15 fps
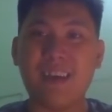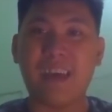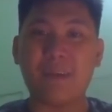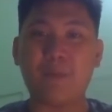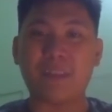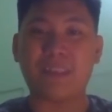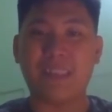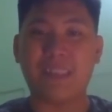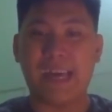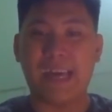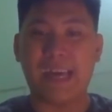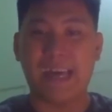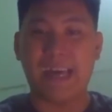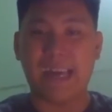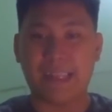And with
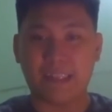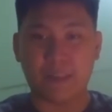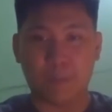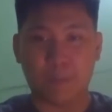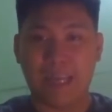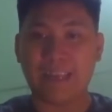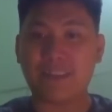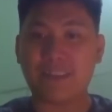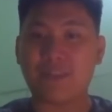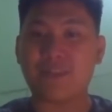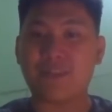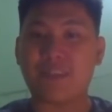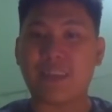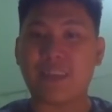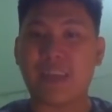that, we would like to
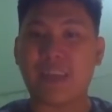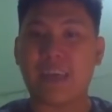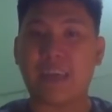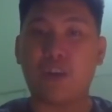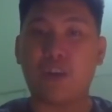thank